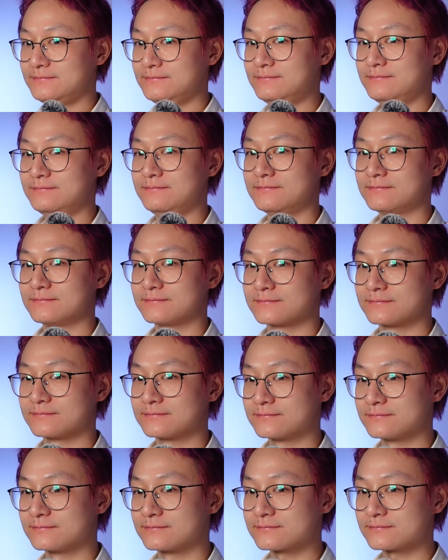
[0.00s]

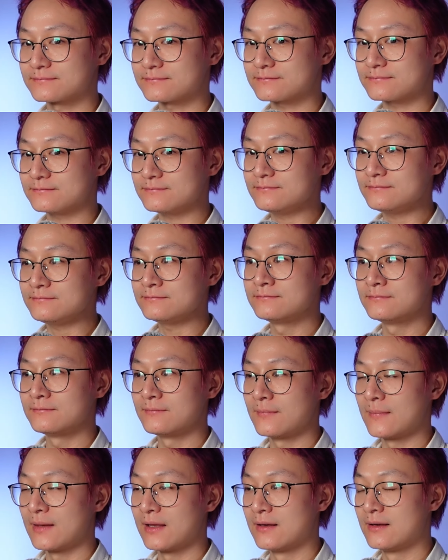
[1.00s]

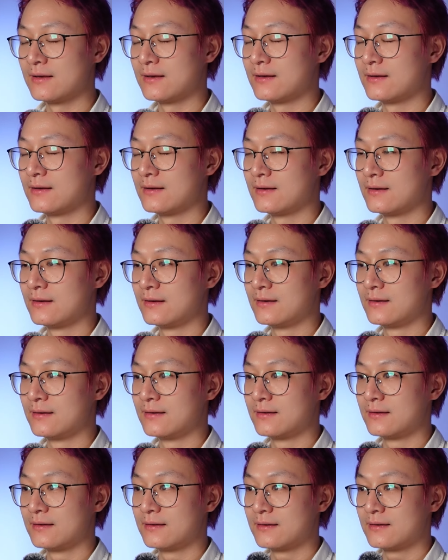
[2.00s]

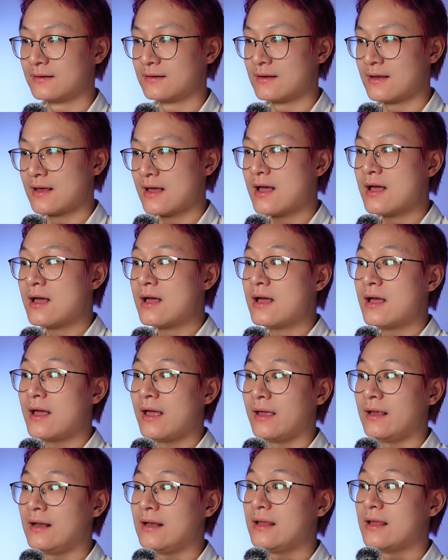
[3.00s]

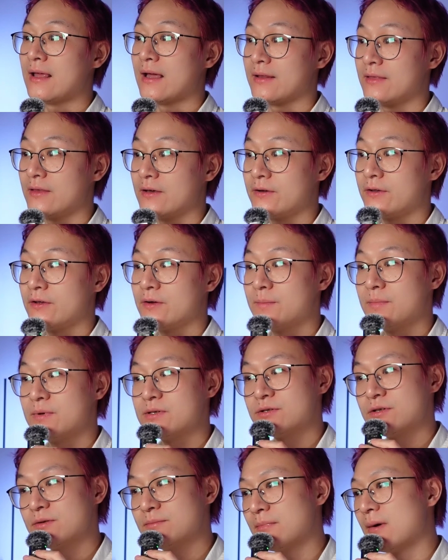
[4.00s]
Haley, I know you
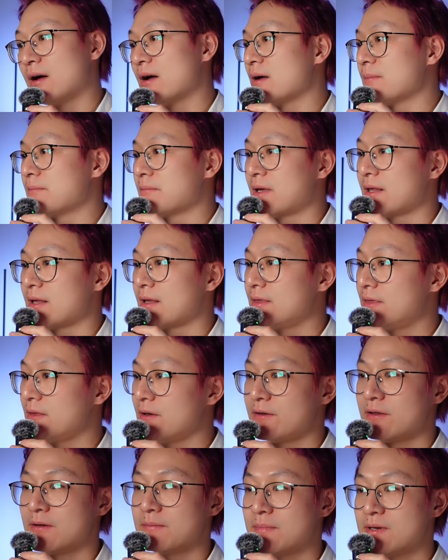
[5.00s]
miss your mom, and I know
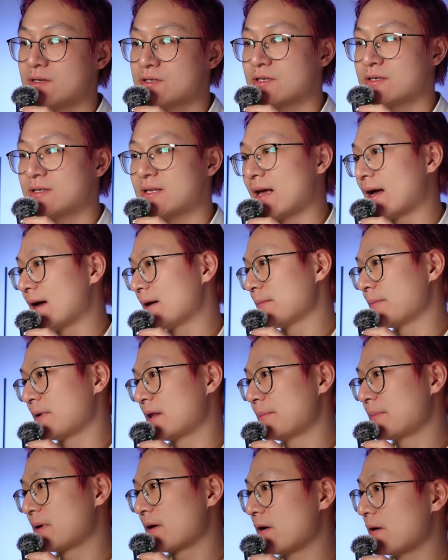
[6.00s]
you miss your dad. When
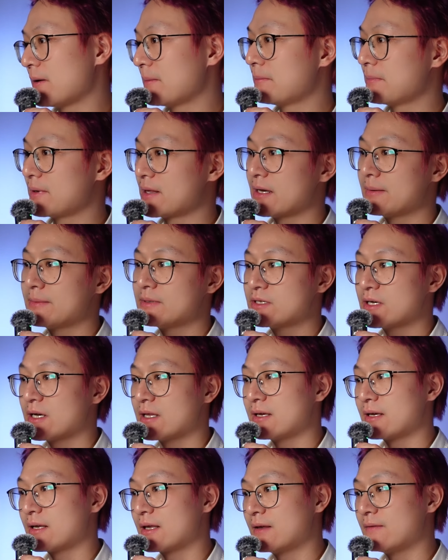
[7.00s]
I'm gone, but I'm trying
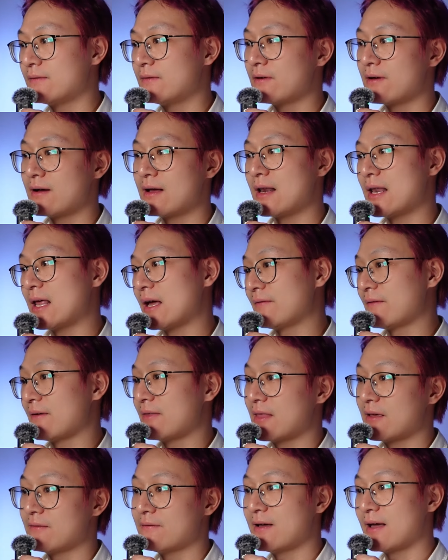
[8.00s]
to give you a life I
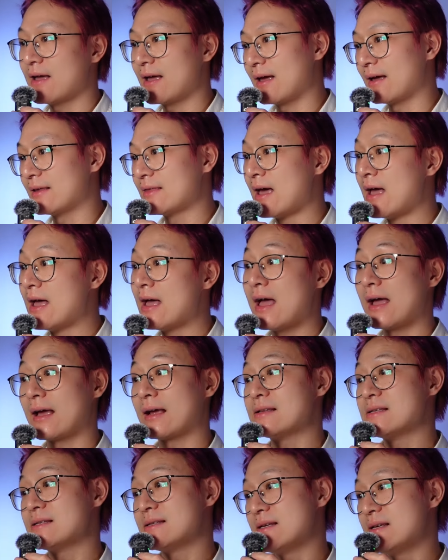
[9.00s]
never had. I
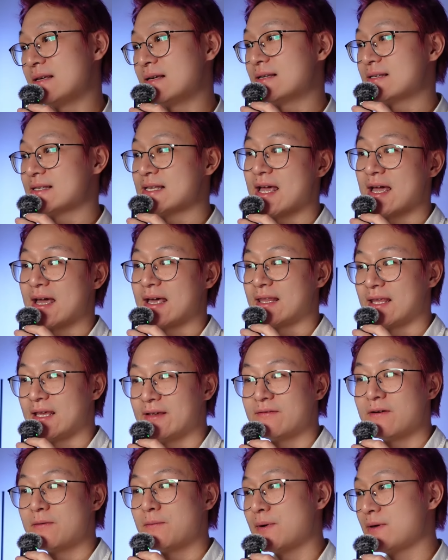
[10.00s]
can see you sad,
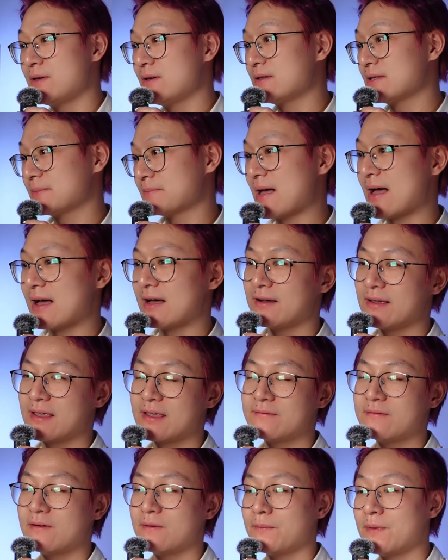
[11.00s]
even when you smile,
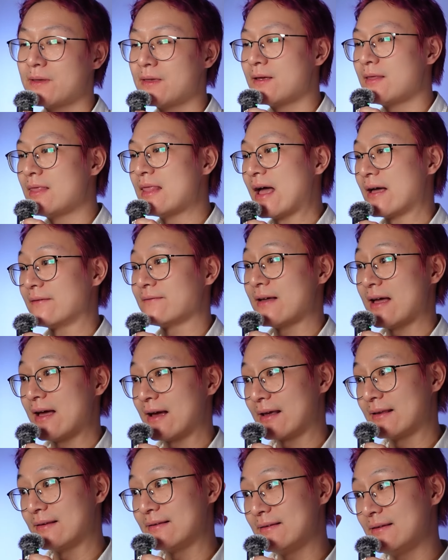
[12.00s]
even when you laugh. I
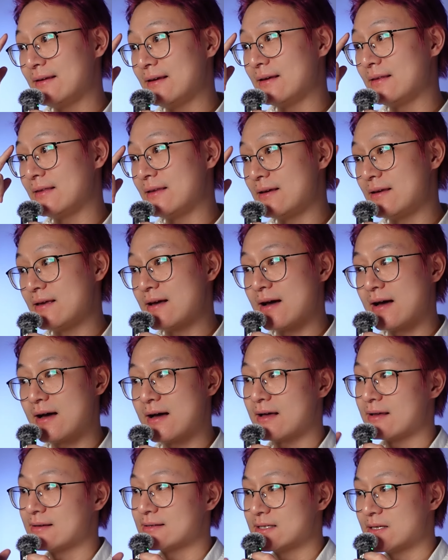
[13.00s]
can see it in your
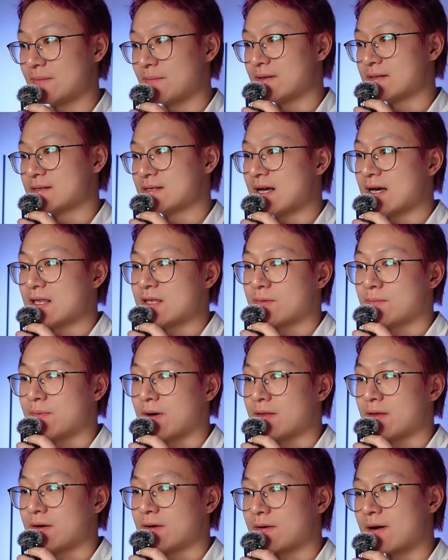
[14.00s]
eyes, deep inside they
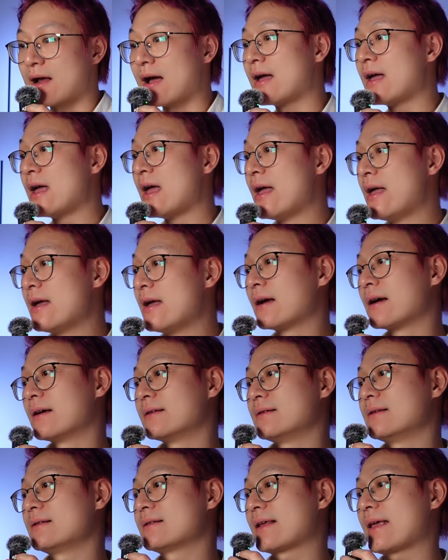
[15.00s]
wanna cry.
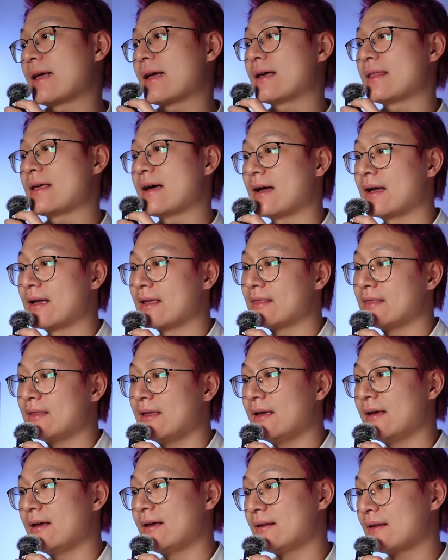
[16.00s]
Cause you're scared, I ain't
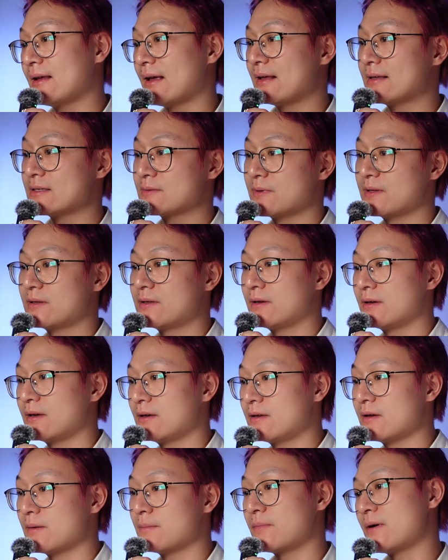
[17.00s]
there. Dad's with you
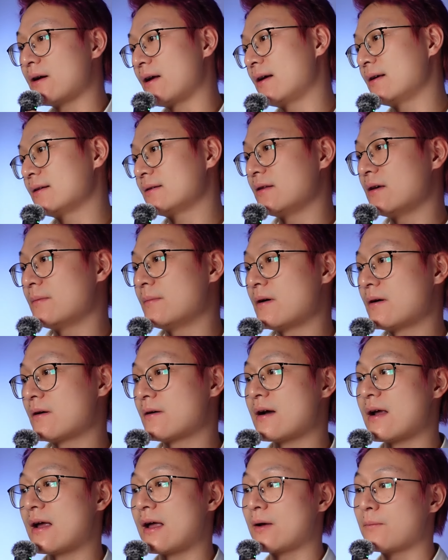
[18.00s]
in your prayers, no more
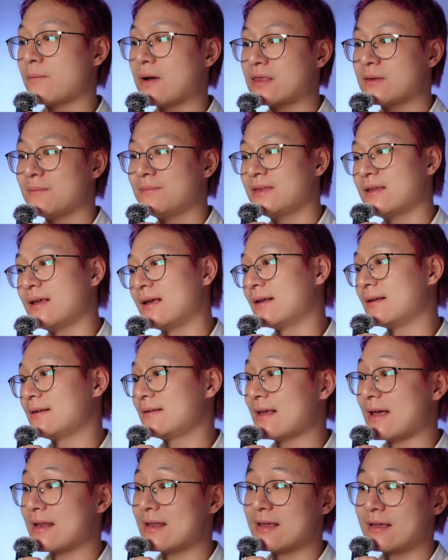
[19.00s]
crying. But them tears,
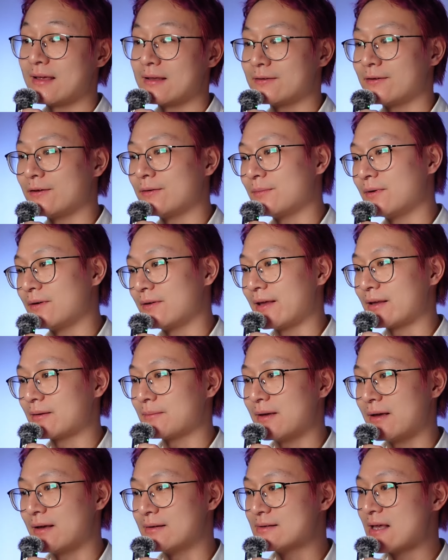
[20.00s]
daddy, here's no more
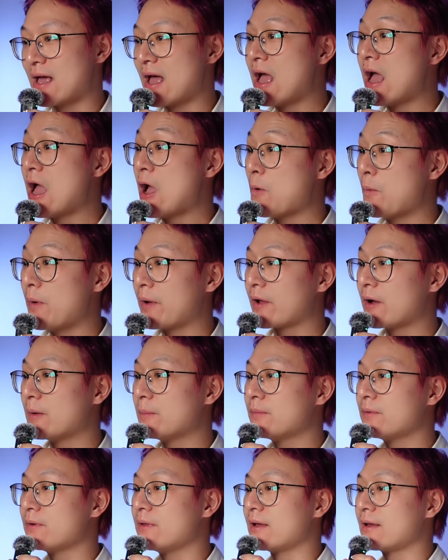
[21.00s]
nightmares. We gon'
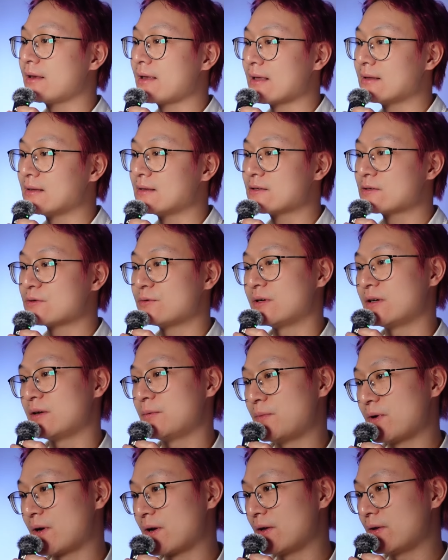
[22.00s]
put together through you,
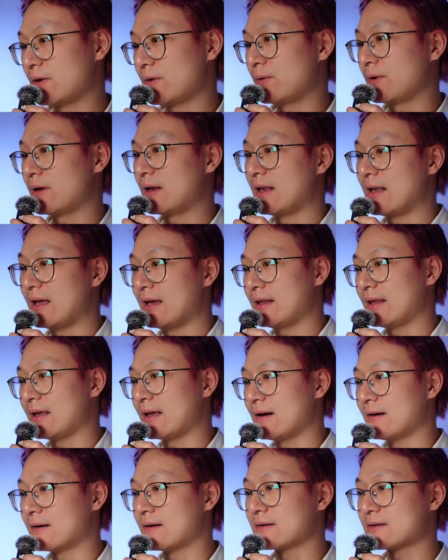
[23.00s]
we gon' do it, Laney.
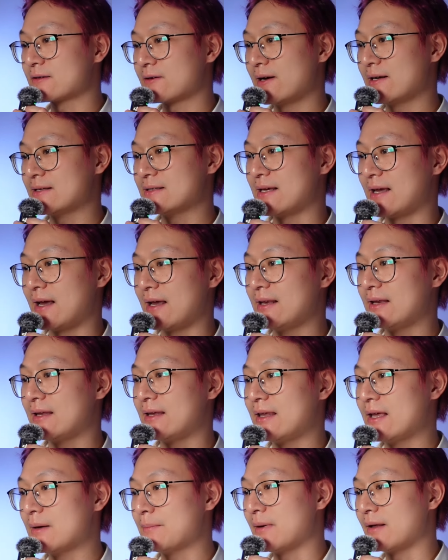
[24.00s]
Uncle's crazy, handy,
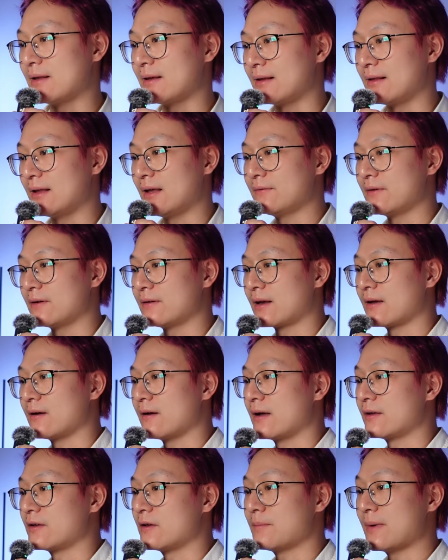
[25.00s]
yeah, but he love you,
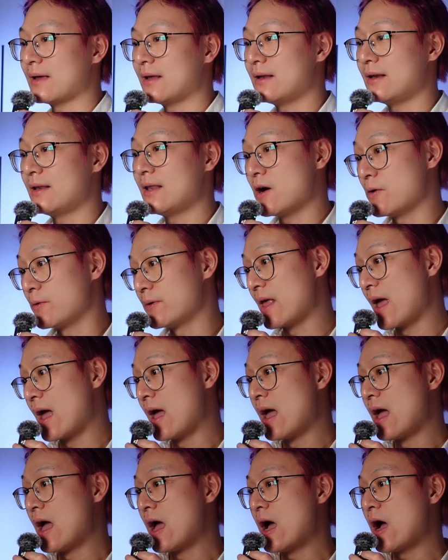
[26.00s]
girl, you better know it.
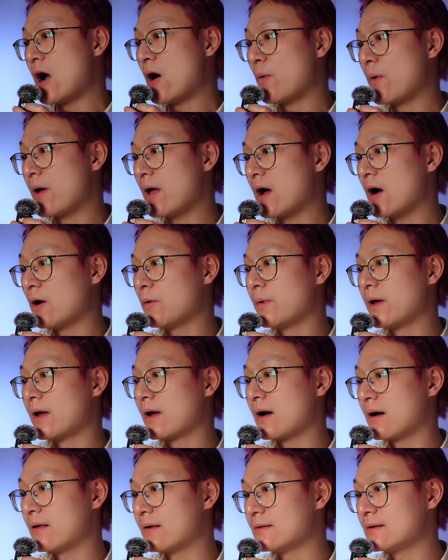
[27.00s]
We're
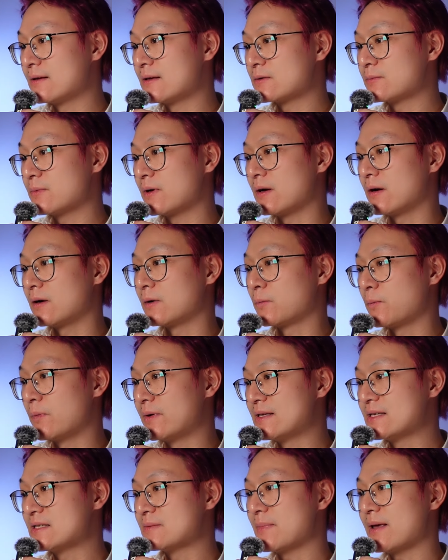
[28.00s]
calling this world when
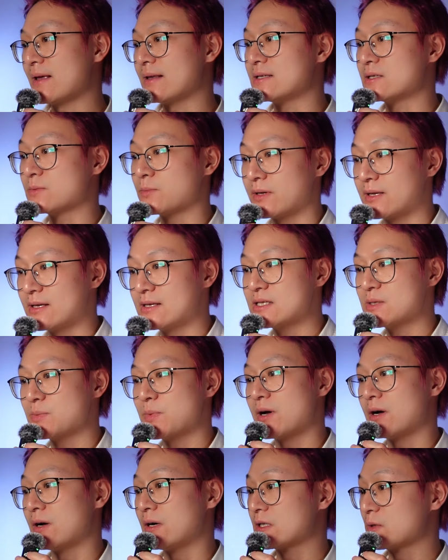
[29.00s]
it spins, when it
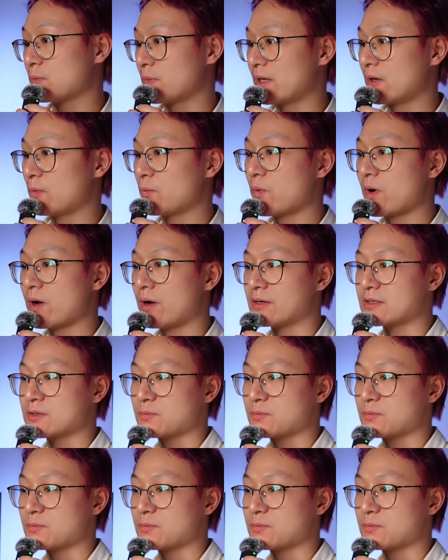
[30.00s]
swirls, when it whirls.